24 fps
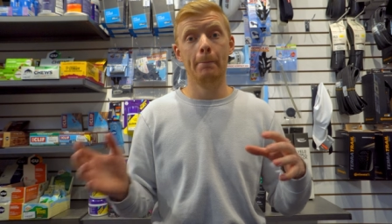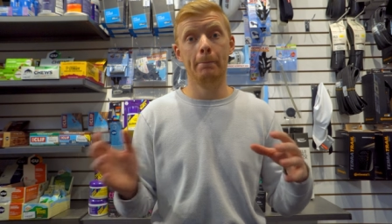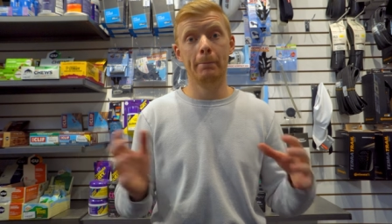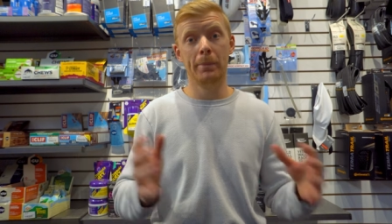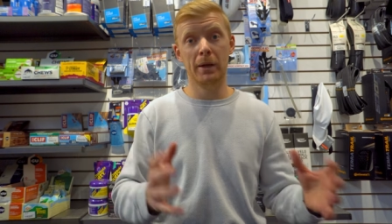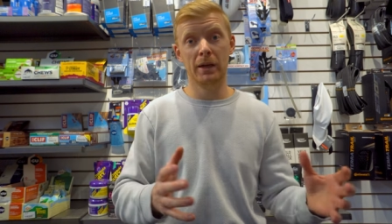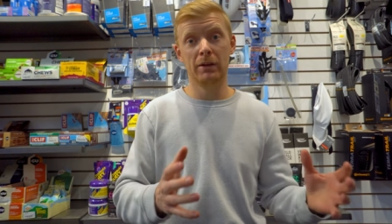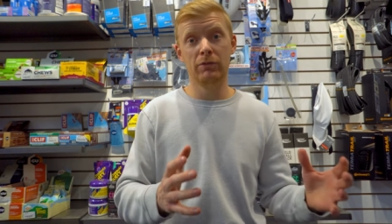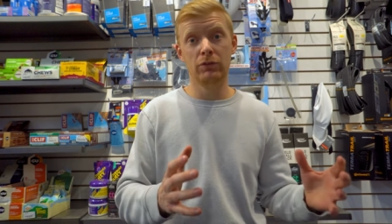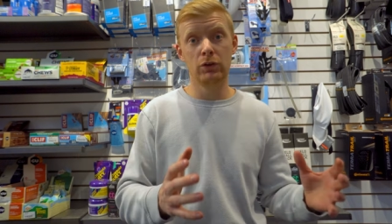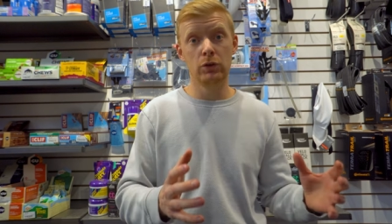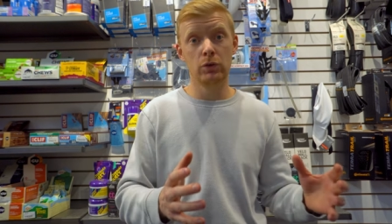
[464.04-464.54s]

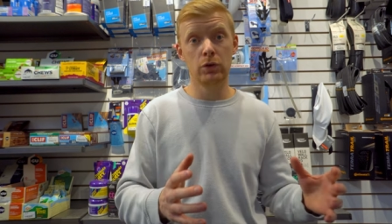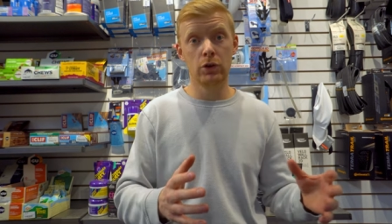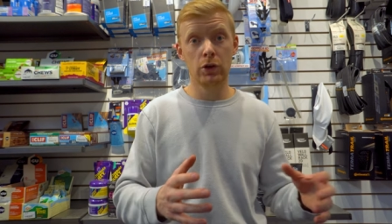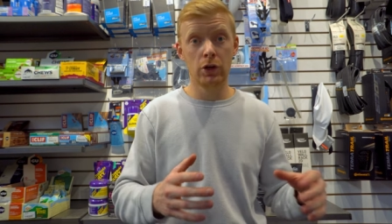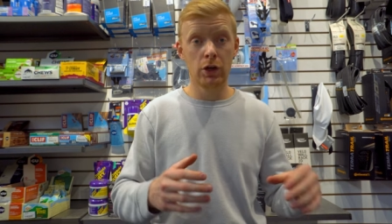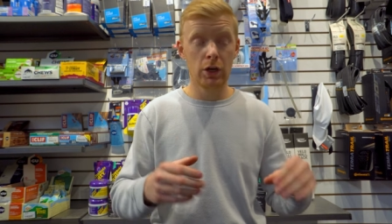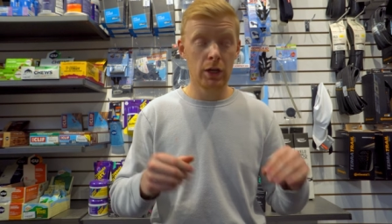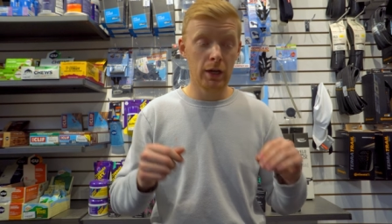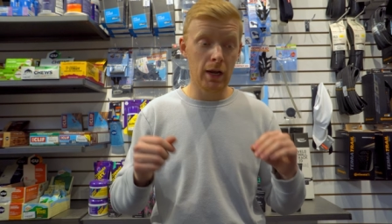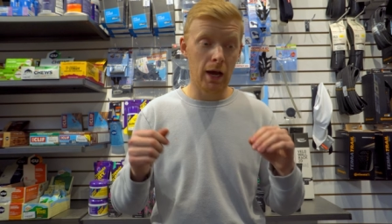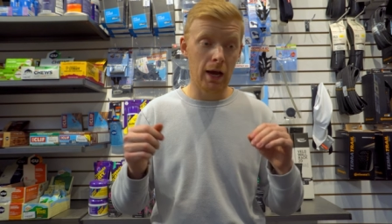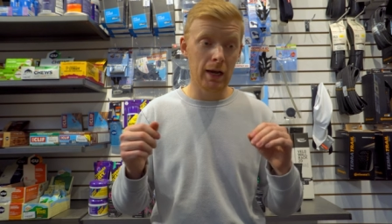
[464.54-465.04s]
But if you
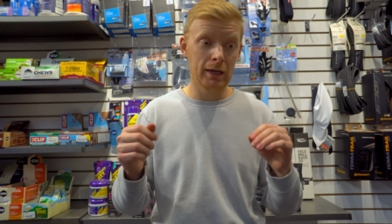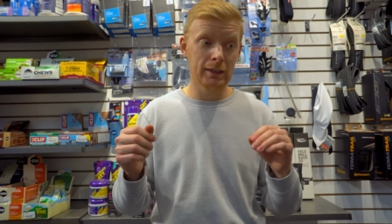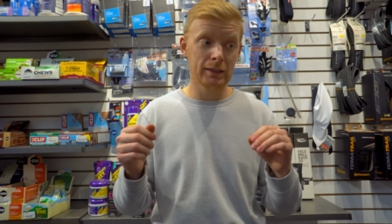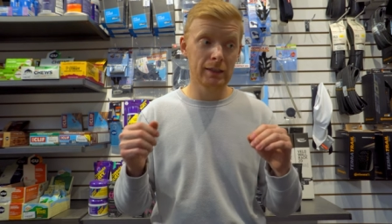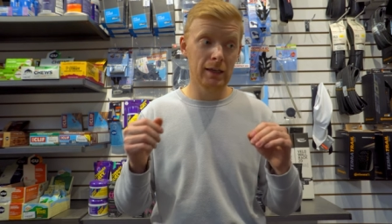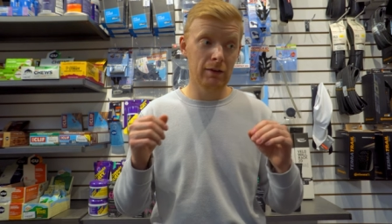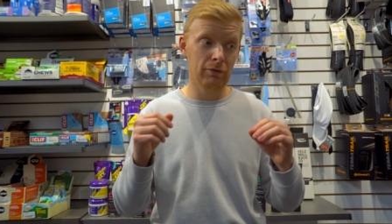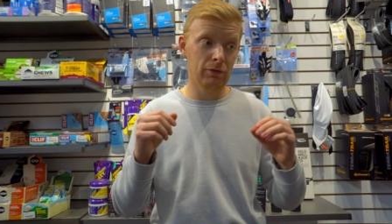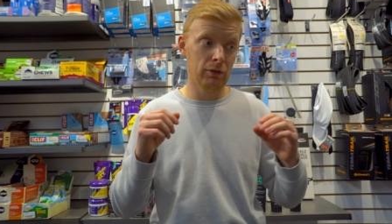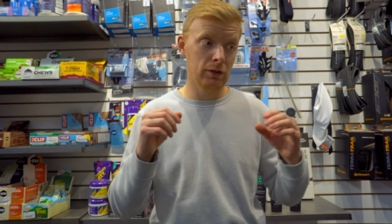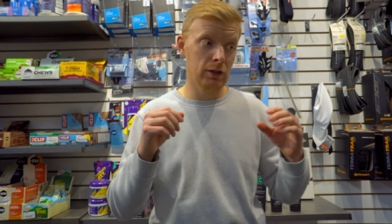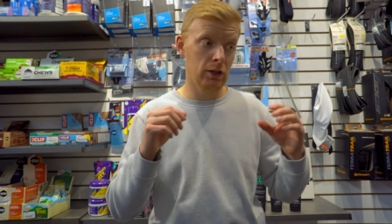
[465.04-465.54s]
could, I'd
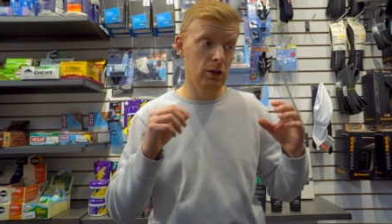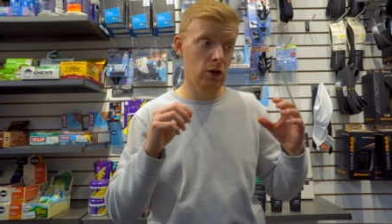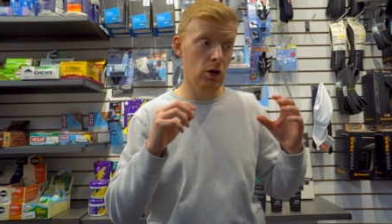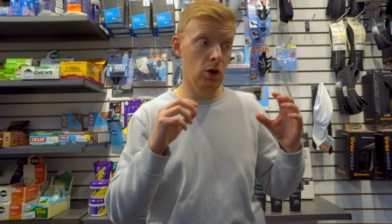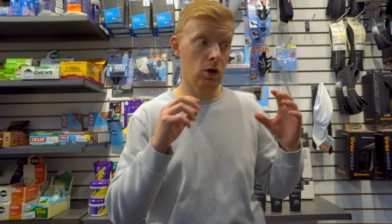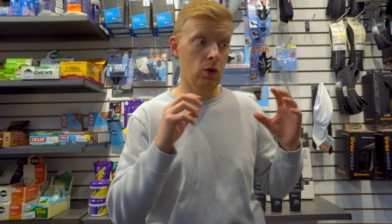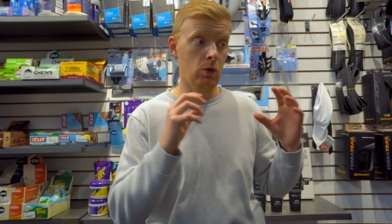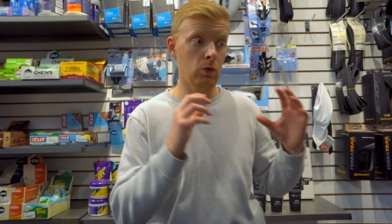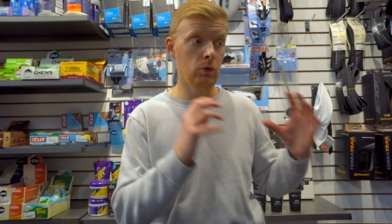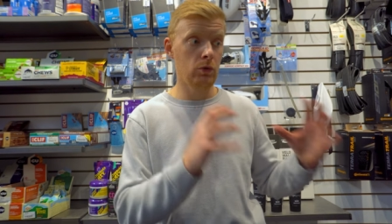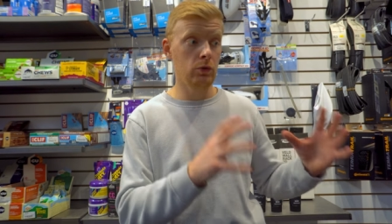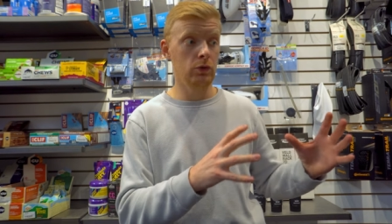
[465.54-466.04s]
definitely
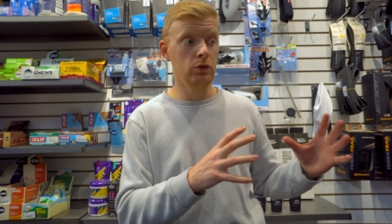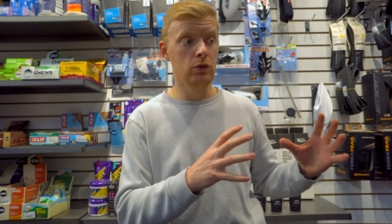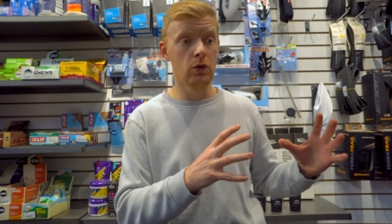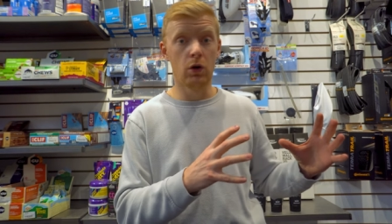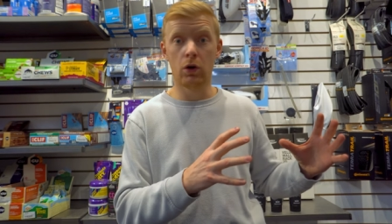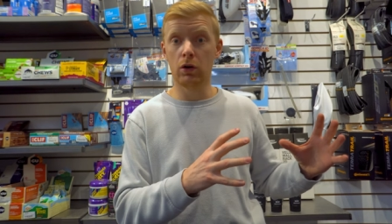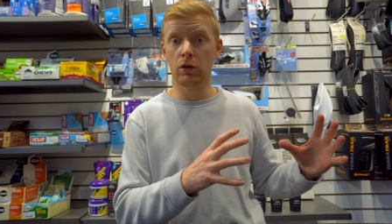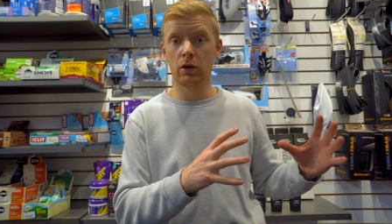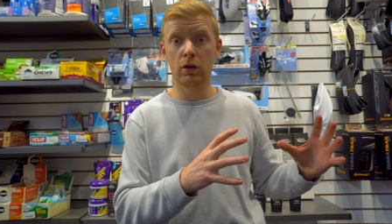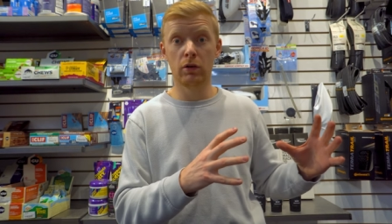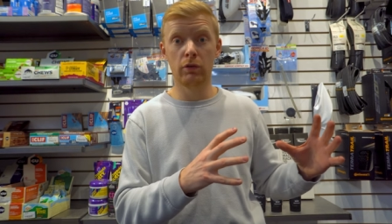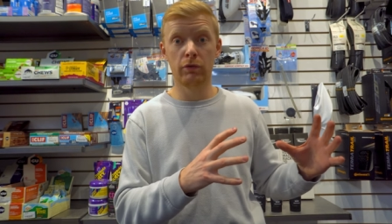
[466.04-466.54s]
go
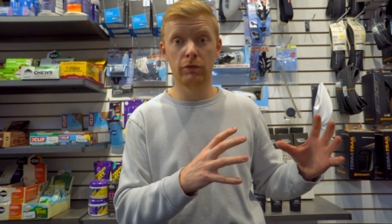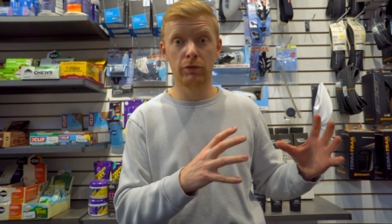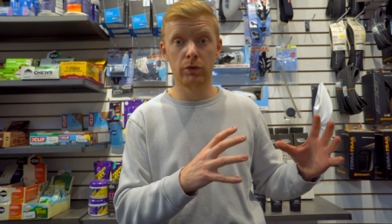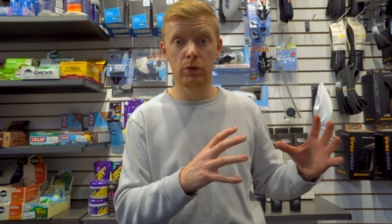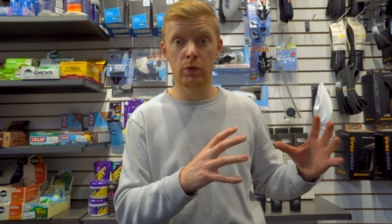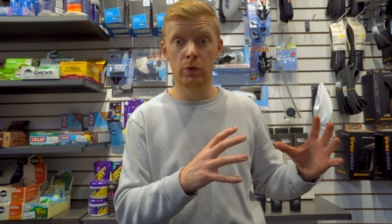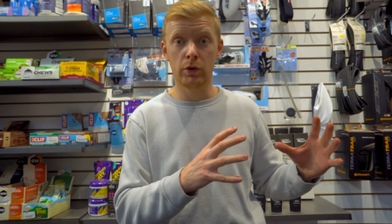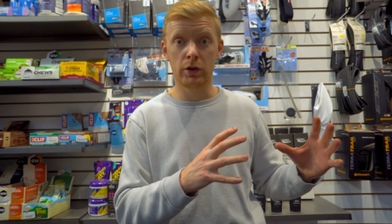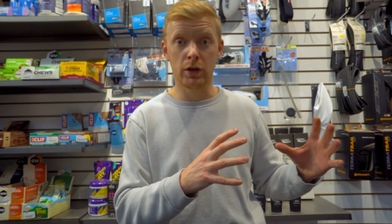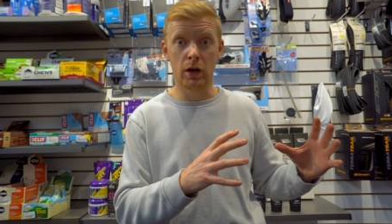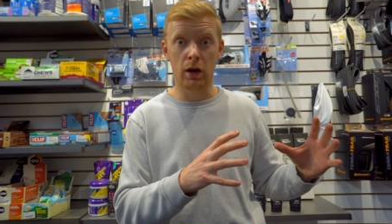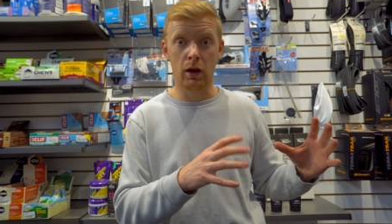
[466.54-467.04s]
Norco
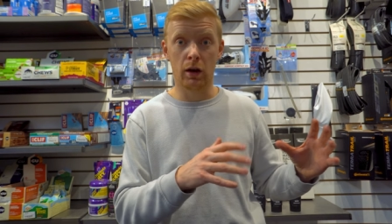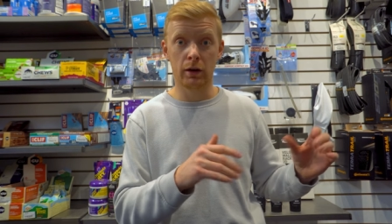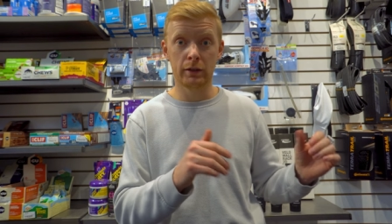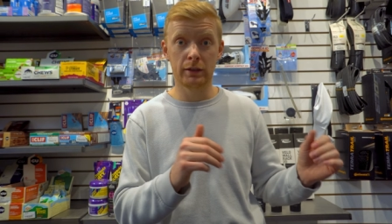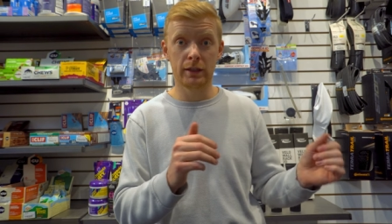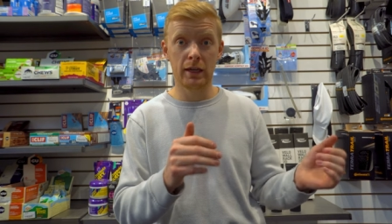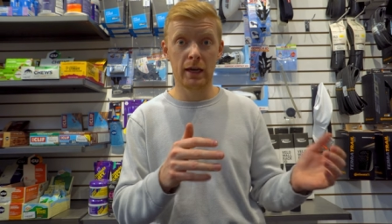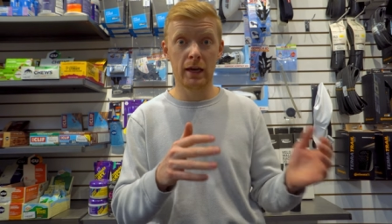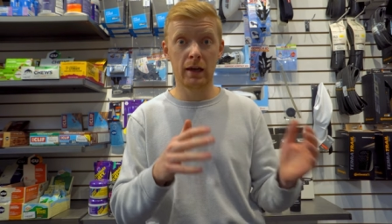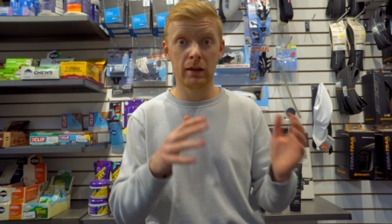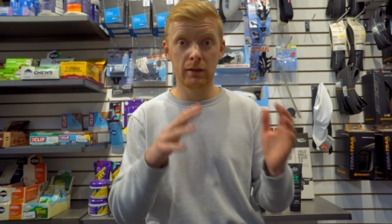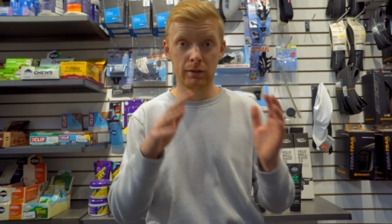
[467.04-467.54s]
Fluid
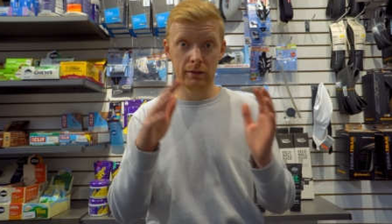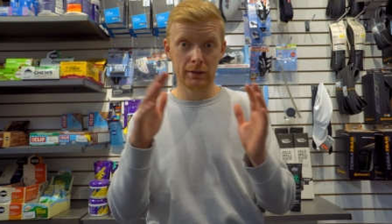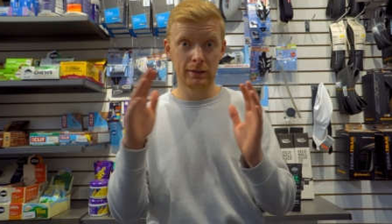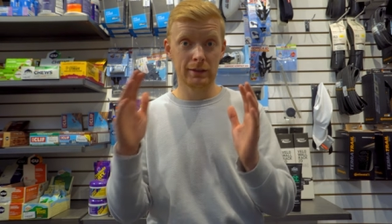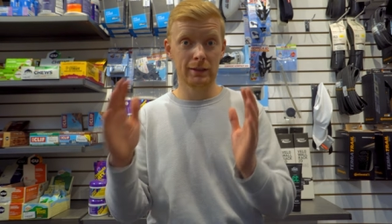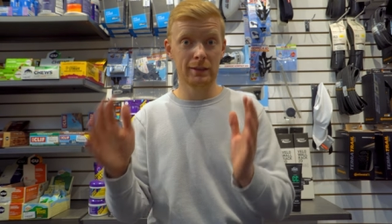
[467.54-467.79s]
Hardtail,